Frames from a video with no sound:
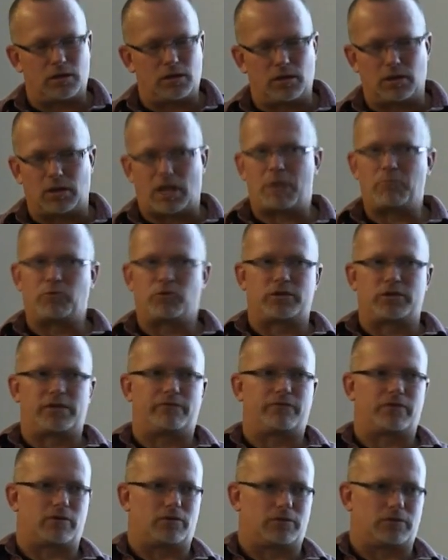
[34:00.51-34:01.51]
a lot more
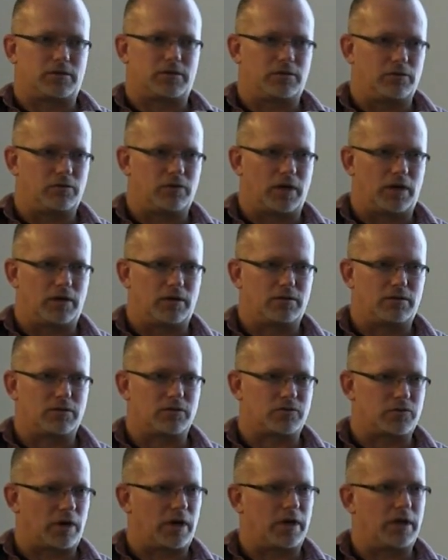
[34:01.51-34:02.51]
difficult to do that, to
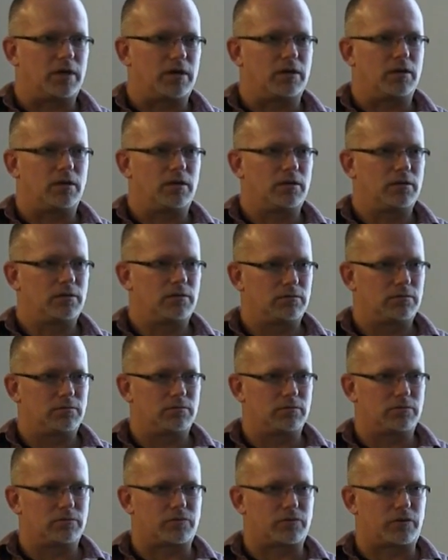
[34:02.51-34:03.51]
try and
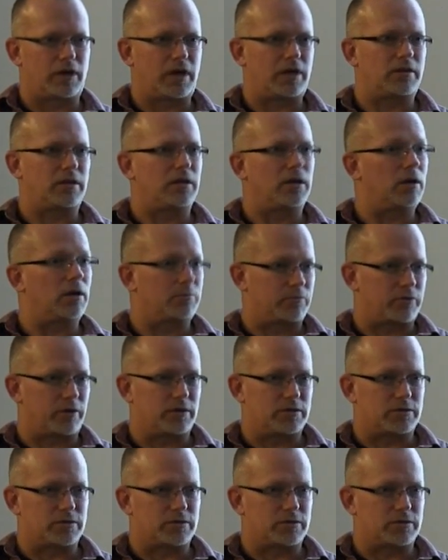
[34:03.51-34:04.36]
create the upgrade